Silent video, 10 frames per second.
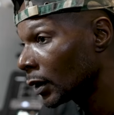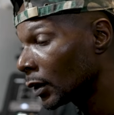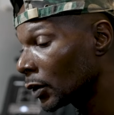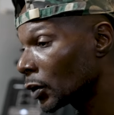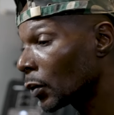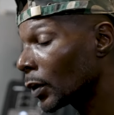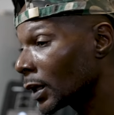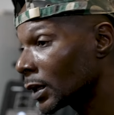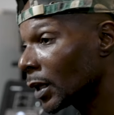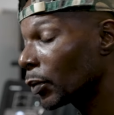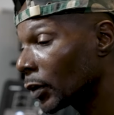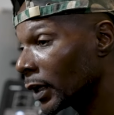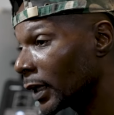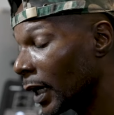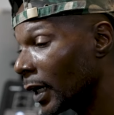So when I step on the
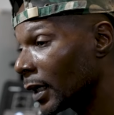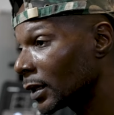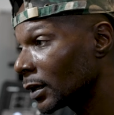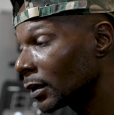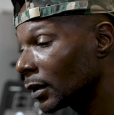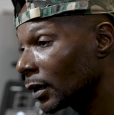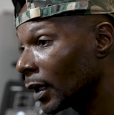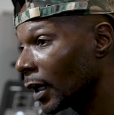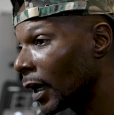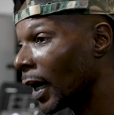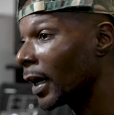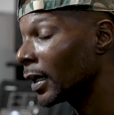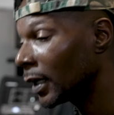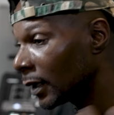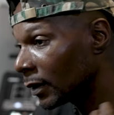gas, I
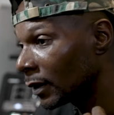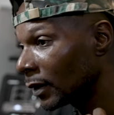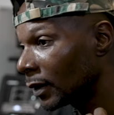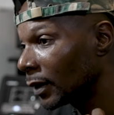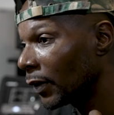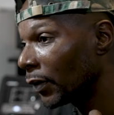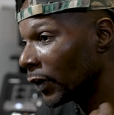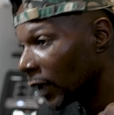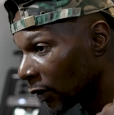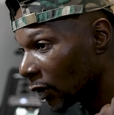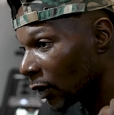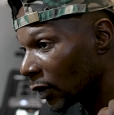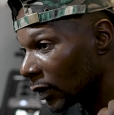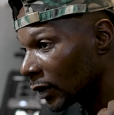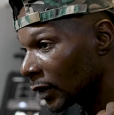hit their
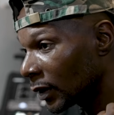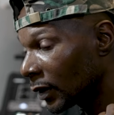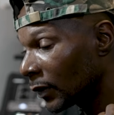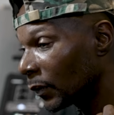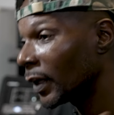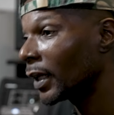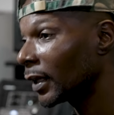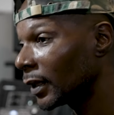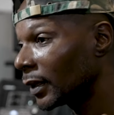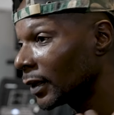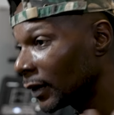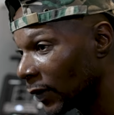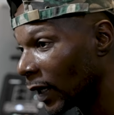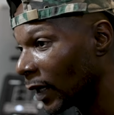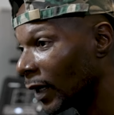car, thinking
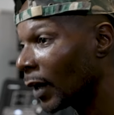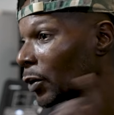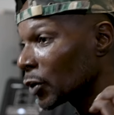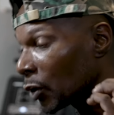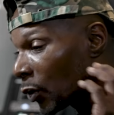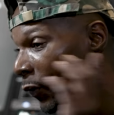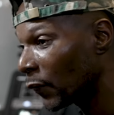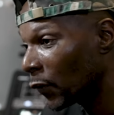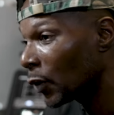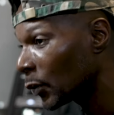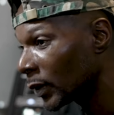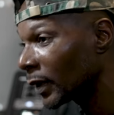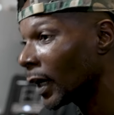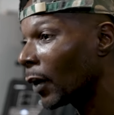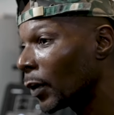that I was gonna go forward,
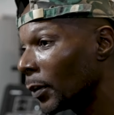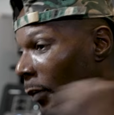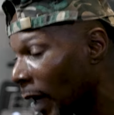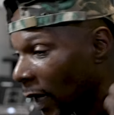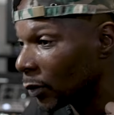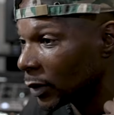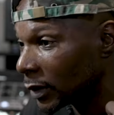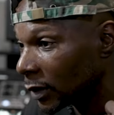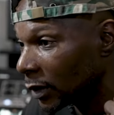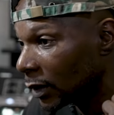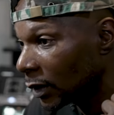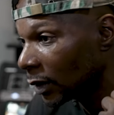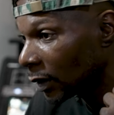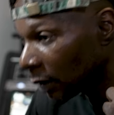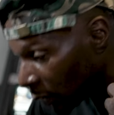I went backwards.
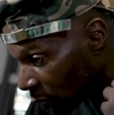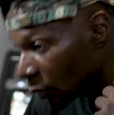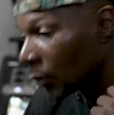So